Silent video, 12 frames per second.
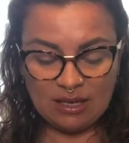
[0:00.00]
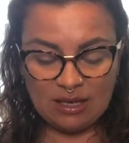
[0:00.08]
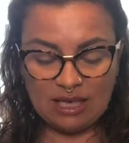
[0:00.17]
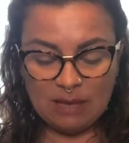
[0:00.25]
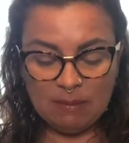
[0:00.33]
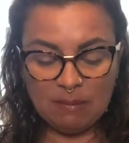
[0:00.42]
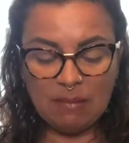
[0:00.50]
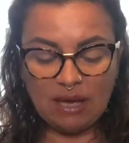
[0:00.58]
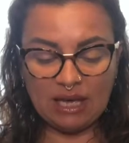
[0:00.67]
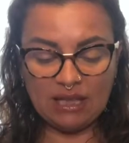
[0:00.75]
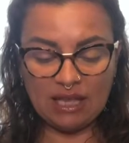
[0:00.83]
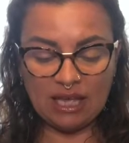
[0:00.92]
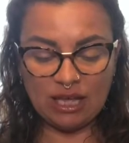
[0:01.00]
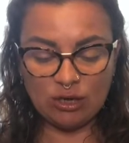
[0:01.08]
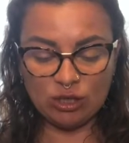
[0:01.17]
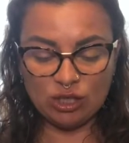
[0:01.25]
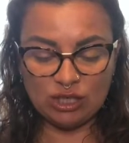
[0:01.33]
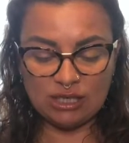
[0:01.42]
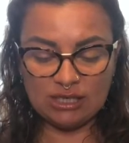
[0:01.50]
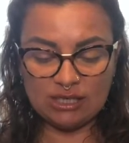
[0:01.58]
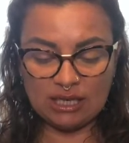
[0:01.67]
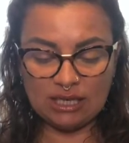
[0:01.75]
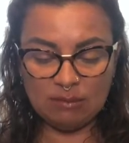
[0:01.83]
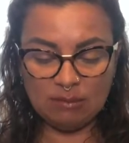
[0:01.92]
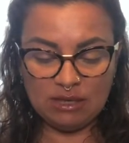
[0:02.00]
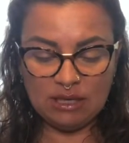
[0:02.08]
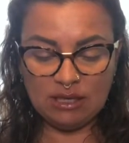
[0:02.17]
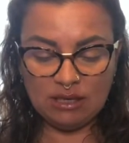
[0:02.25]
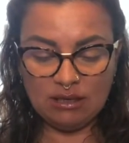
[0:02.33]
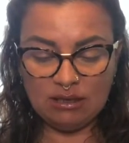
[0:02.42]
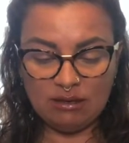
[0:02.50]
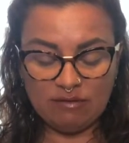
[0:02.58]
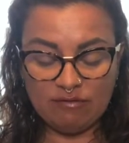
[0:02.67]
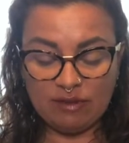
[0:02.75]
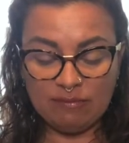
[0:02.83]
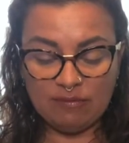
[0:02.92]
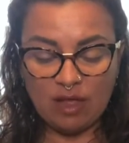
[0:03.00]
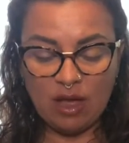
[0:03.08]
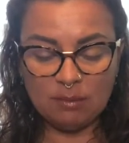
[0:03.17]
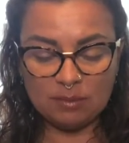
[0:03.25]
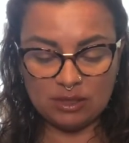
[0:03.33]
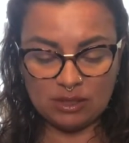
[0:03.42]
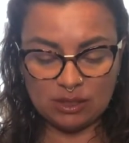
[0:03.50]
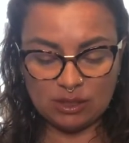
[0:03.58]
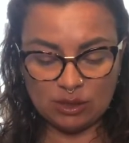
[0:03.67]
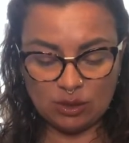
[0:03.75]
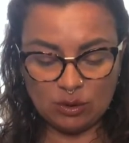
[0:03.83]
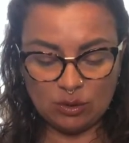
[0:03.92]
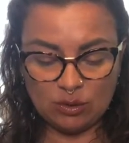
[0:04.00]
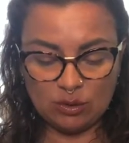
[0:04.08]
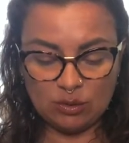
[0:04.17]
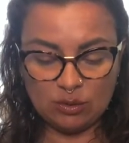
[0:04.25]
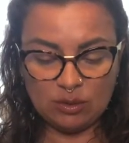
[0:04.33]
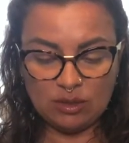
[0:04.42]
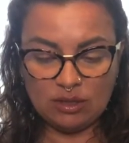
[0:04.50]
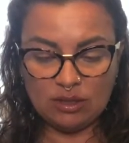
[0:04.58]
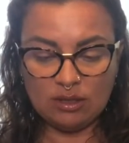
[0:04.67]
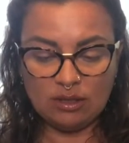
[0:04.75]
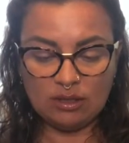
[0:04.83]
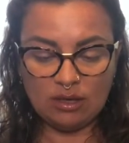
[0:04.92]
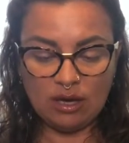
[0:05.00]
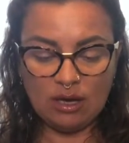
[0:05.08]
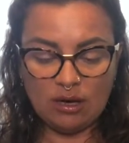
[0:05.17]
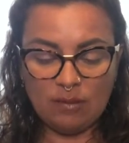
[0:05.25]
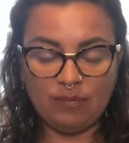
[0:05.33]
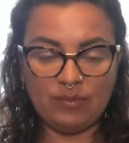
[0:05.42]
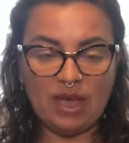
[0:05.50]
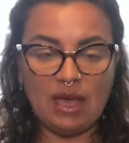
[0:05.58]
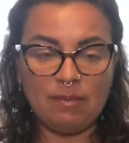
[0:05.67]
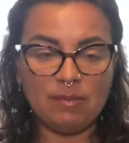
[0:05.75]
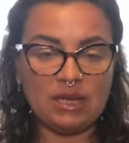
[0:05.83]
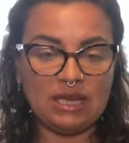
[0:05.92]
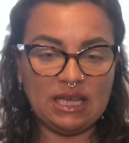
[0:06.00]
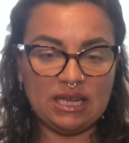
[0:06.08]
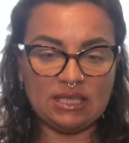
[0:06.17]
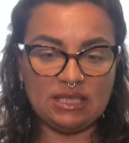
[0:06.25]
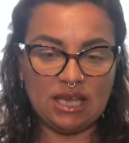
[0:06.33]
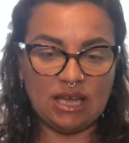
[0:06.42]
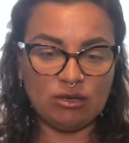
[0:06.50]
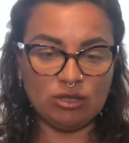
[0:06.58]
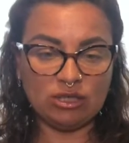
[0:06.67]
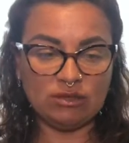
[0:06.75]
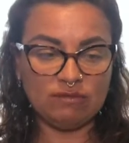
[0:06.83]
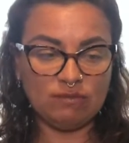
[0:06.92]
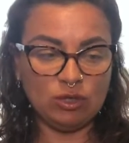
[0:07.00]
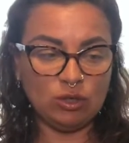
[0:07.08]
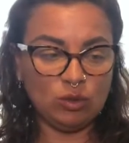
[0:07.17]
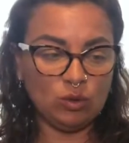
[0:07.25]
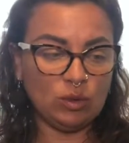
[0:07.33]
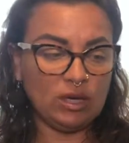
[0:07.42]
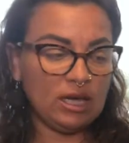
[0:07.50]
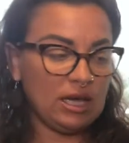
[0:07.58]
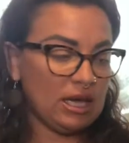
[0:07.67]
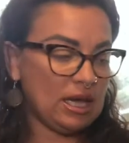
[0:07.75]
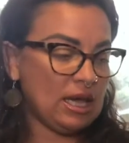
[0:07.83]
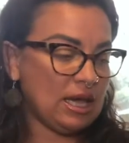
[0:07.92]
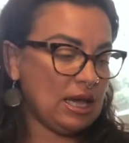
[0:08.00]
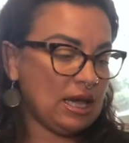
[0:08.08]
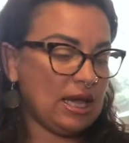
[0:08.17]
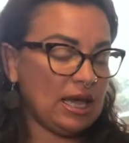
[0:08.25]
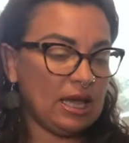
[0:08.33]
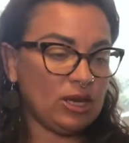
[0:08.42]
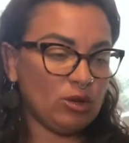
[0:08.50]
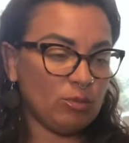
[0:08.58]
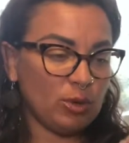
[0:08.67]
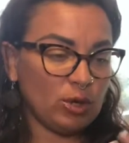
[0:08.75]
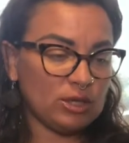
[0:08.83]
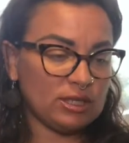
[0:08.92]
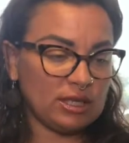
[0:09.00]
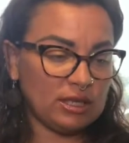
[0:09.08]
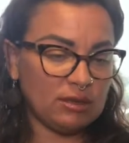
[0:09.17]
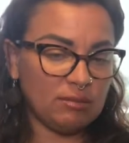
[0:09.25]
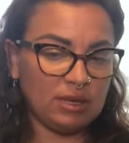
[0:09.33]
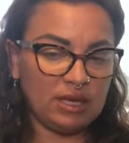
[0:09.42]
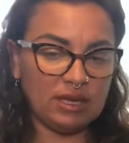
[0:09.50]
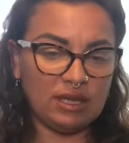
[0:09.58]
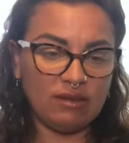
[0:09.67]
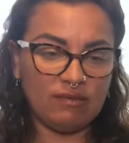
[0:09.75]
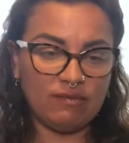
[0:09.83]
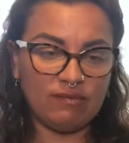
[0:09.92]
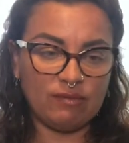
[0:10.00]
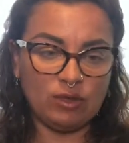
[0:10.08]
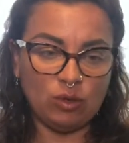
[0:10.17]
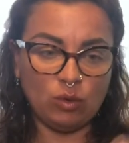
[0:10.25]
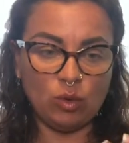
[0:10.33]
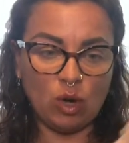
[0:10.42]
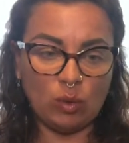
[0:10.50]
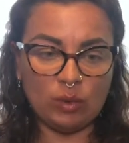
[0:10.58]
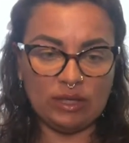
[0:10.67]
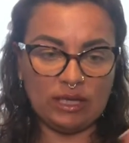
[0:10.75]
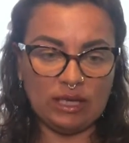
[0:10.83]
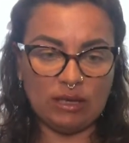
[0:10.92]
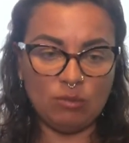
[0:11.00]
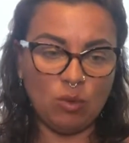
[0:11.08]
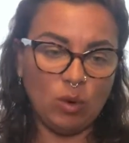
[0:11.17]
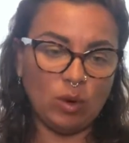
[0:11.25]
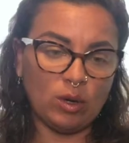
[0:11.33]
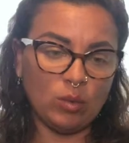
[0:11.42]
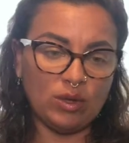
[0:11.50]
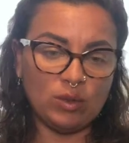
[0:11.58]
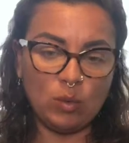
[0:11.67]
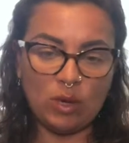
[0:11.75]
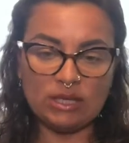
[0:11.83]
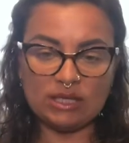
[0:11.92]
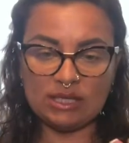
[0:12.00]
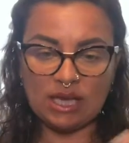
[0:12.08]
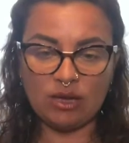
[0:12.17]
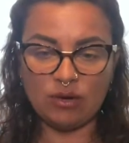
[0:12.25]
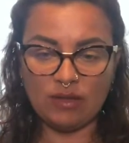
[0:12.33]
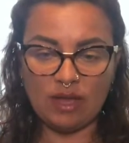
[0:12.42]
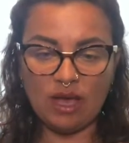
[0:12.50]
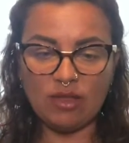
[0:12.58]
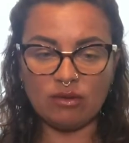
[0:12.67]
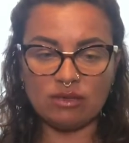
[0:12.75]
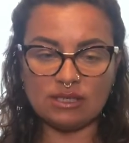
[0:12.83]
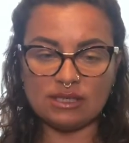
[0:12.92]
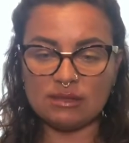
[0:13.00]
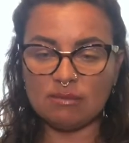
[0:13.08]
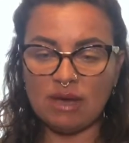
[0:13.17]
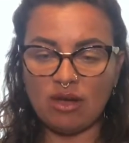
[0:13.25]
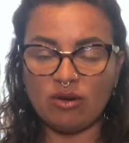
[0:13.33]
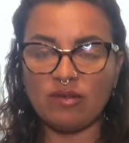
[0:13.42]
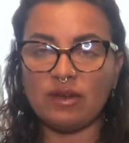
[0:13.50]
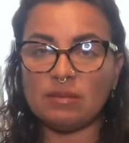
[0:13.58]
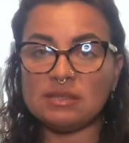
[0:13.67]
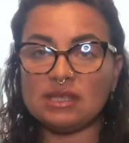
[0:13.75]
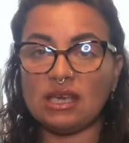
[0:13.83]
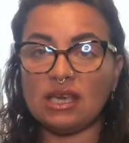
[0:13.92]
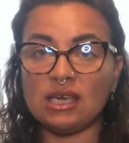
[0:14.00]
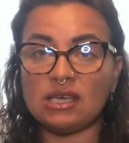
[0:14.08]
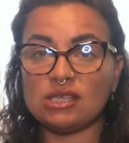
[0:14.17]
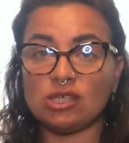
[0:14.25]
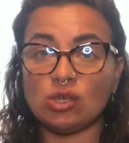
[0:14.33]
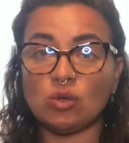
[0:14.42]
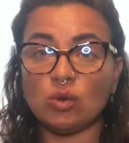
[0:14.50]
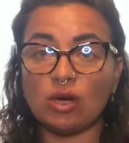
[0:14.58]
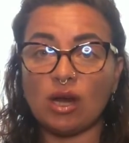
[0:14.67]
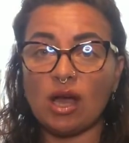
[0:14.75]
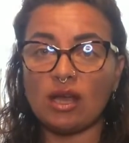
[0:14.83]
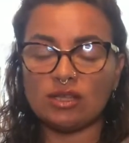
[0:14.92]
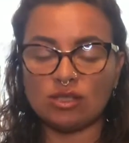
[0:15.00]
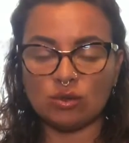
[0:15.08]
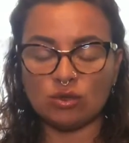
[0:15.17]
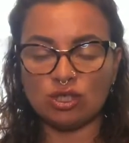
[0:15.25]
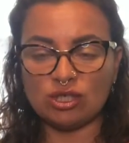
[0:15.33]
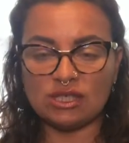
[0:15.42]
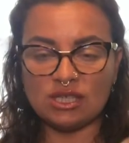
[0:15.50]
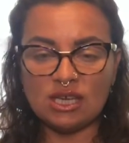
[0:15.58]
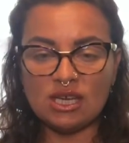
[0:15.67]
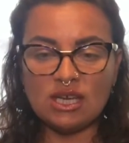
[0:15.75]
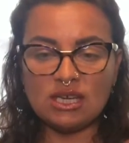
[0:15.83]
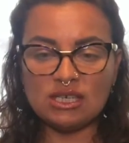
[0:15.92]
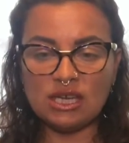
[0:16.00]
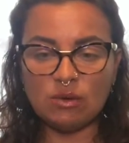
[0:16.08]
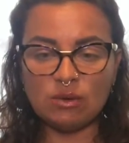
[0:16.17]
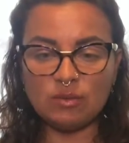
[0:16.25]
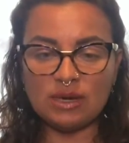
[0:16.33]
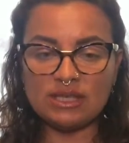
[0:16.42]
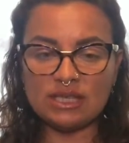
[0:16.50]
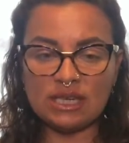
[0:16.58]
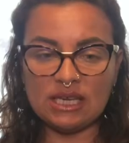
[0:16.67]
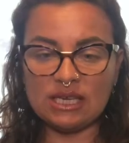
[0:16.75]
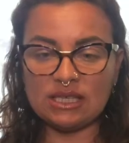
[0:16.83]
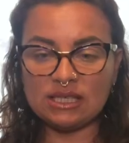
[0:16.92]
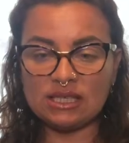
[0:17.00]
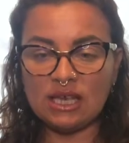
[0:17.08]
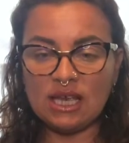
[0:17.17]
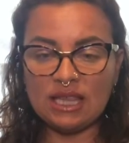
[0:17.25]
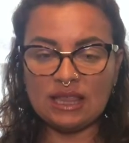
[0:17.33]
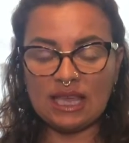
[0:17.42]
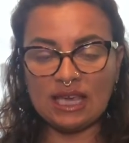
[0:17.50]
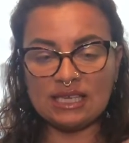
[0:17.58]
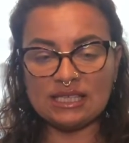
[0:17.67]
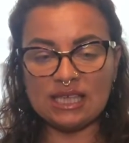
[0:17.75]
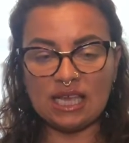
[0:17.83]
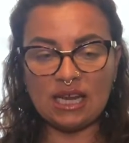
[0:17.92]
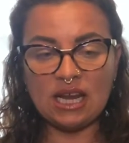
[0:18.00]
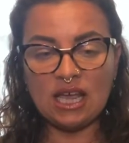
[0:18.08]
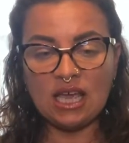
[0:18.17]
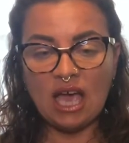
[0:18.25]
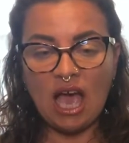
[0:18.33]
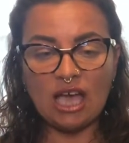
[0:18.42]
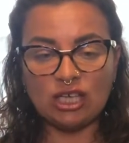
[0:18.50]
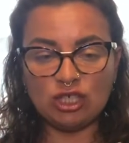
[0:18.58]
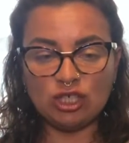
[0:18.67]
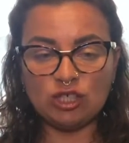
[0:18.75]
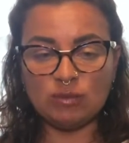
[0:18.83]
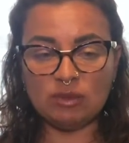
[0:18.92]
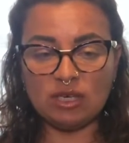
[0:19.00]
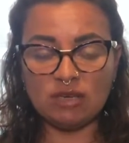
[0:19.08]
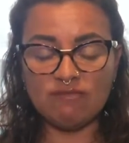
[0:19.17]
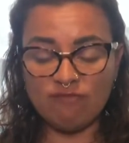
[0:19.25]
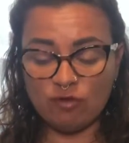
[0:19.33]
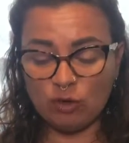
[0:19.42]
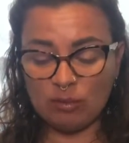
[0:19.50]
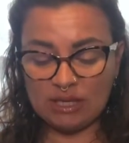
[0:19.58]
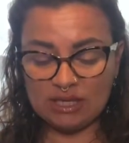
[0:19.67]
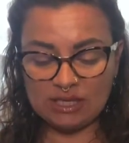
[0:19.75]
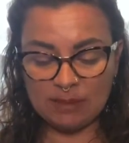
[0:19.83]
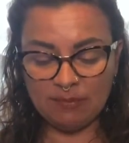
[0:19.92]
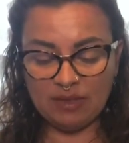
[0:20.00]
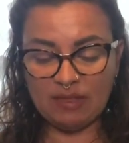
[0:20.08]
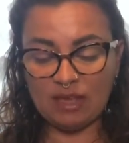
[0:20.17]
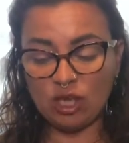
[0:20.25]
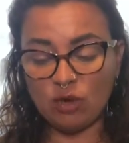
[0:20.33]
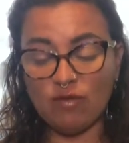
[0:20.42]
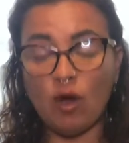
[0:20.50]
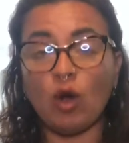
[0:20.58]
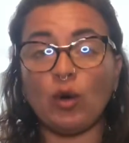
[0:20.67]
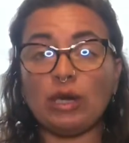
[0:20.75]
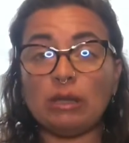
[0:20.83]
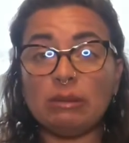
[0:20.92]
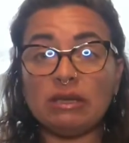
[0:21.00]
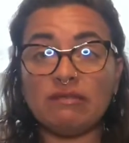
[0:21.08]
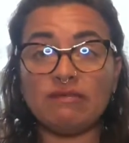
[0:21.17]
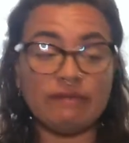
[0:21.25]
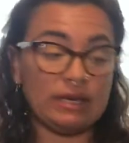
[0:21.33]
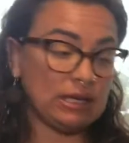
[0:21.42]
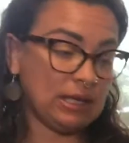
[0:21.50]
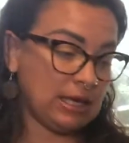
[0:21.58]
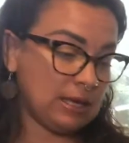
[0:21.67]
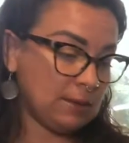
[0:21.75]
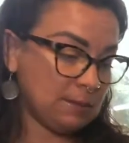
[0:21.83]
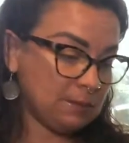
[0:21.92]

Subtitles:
Keep in mind that energies can be flip-flopped, so I'm gonna get into the energies of you and your person, but if you are relating more with one side or the other, it doesn't matter if I'm saying it's you or not. So just take what resonates. Like I said, I should just be confirming something that you've already been feeling.